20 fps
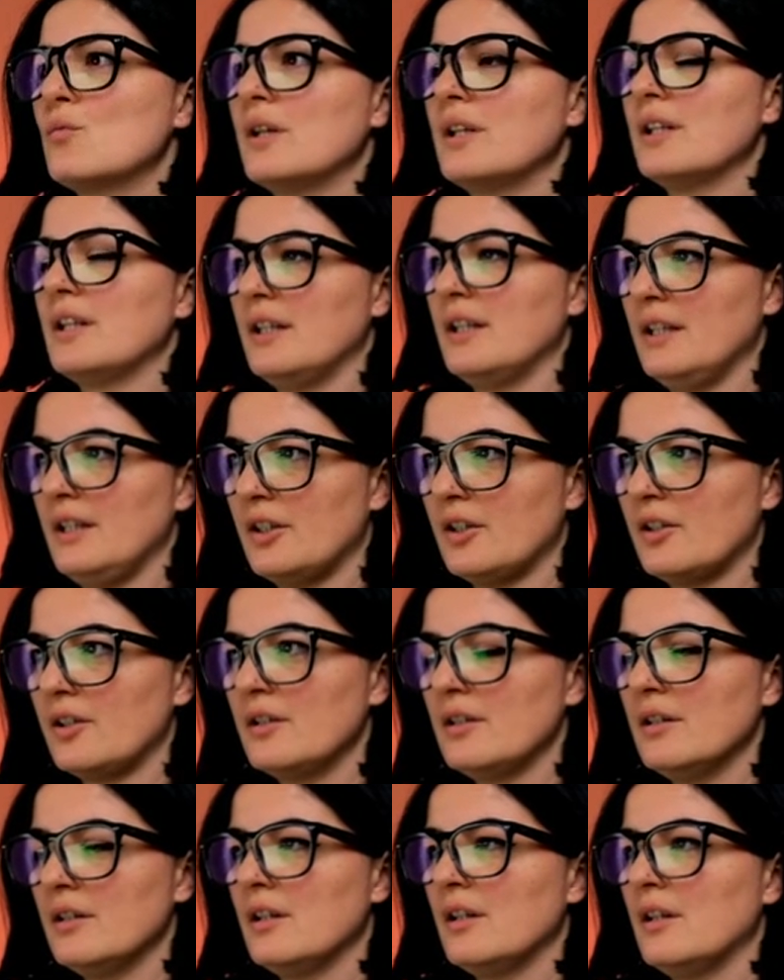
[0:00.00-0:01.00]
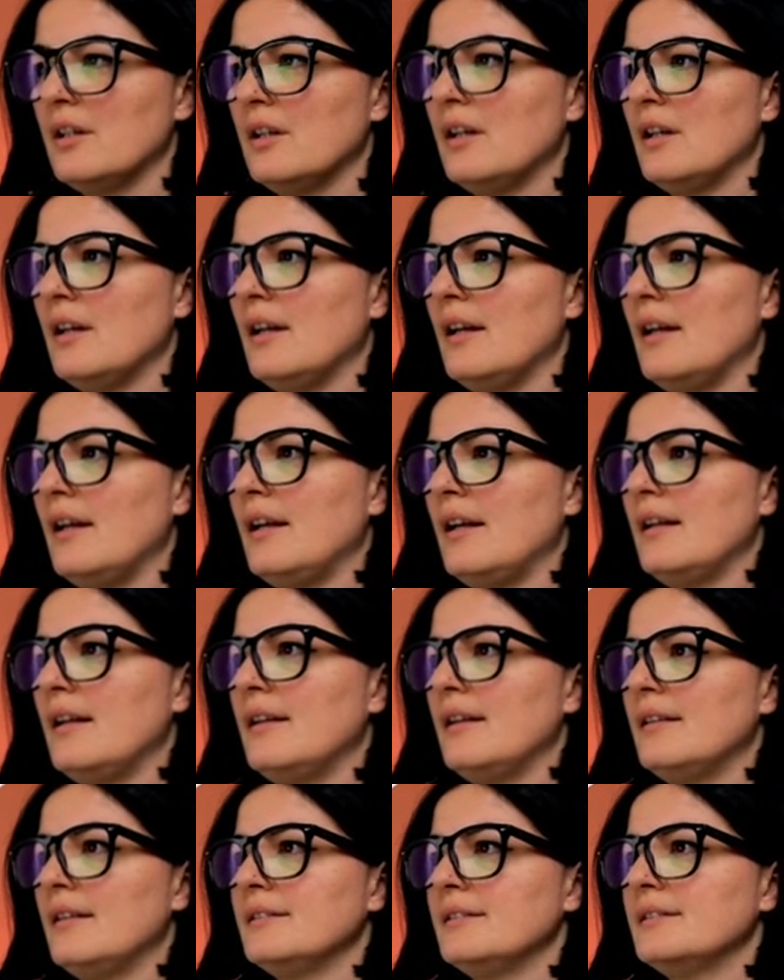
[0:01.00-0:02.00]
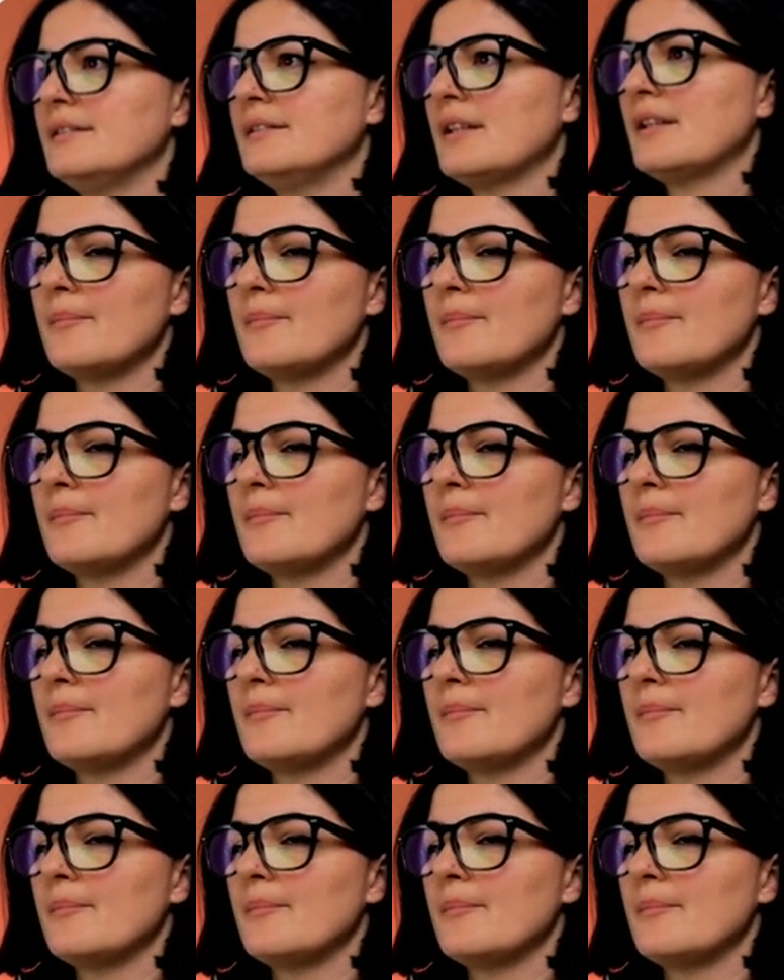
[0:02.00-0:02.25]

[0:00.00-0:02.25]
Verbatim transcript: one here and